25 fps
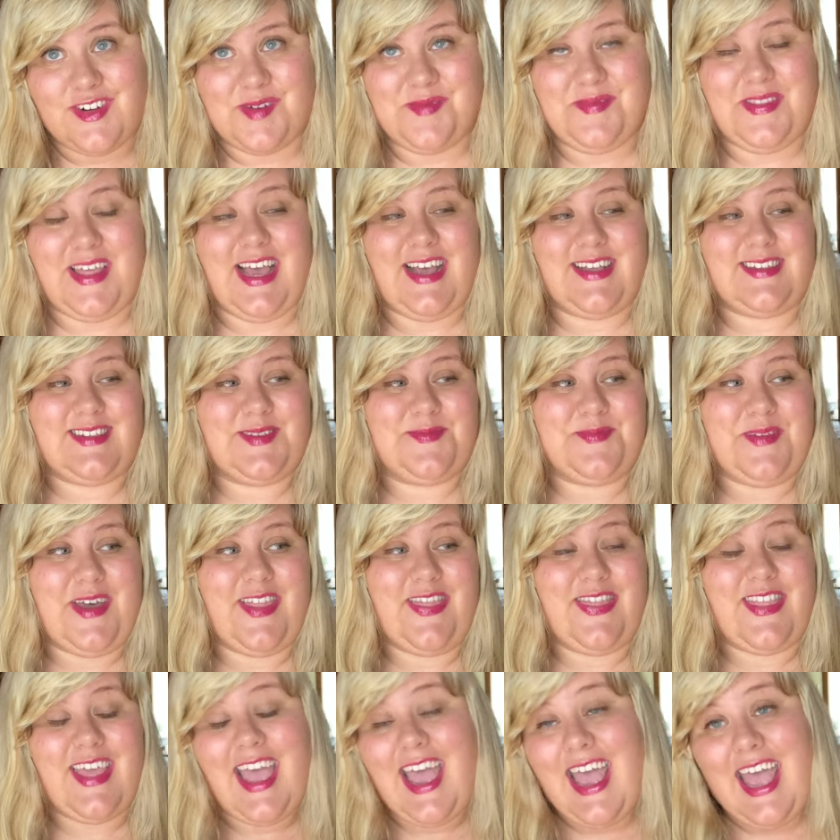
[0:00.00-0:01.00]
from last
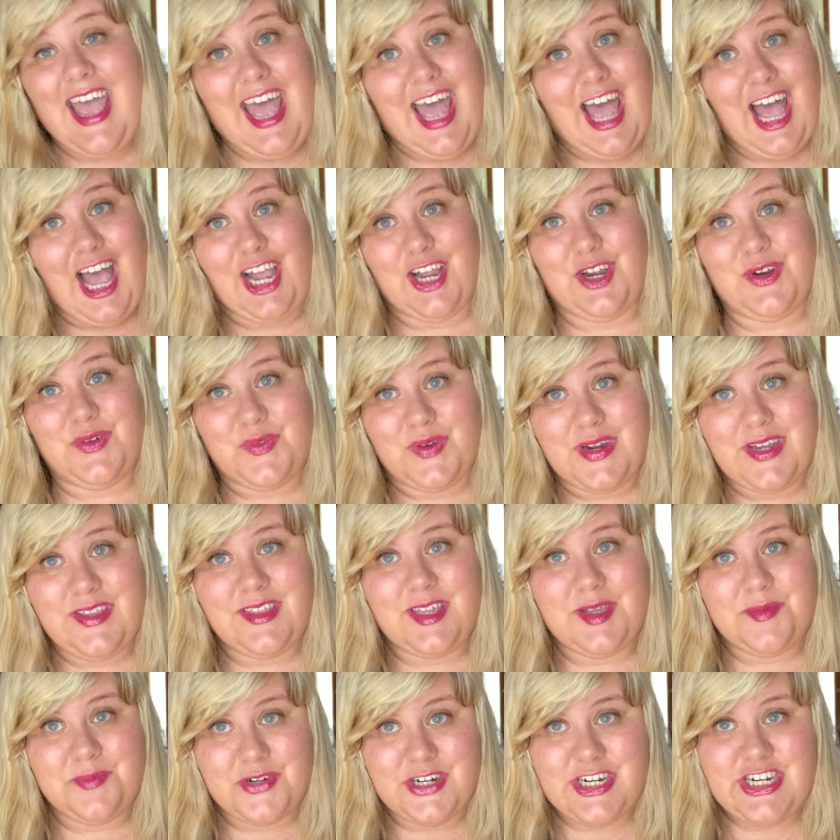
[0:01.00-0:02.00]
month. I
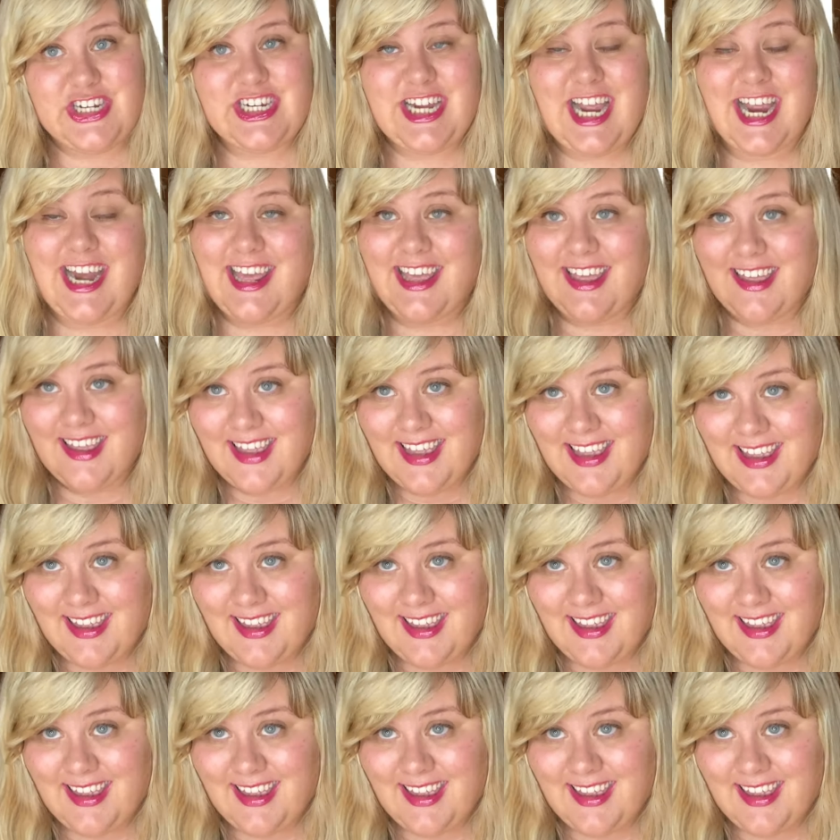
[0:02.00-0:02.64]
greatly appreciate it.